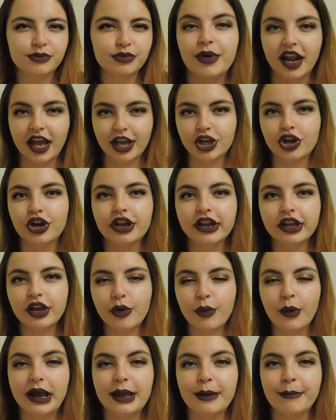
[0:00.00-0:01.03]
but I couldn't
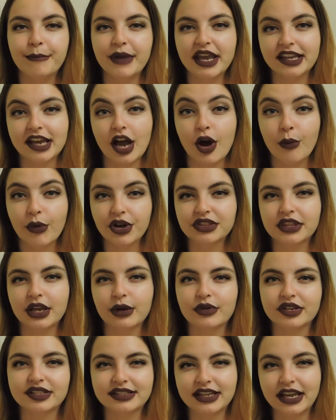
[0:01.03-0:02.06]
quite make out what they
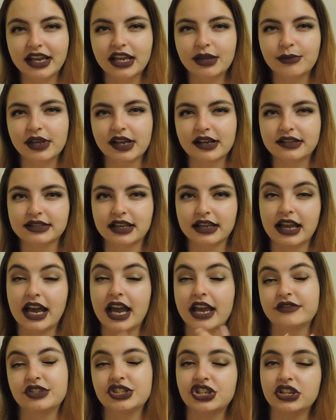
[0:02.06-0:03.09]
were saying because like
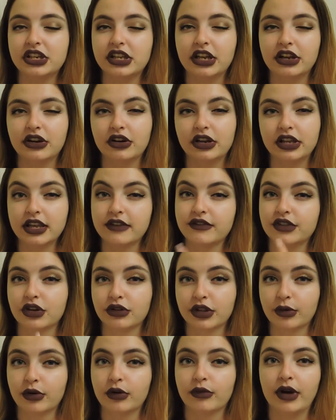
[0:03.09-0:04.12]
I have shitty hearing, even
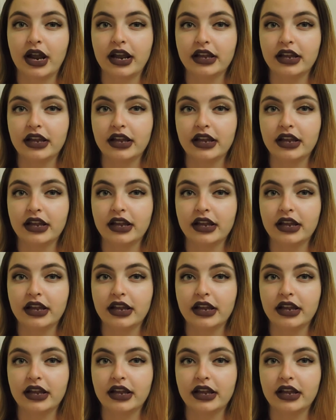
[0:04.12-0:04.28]
though they were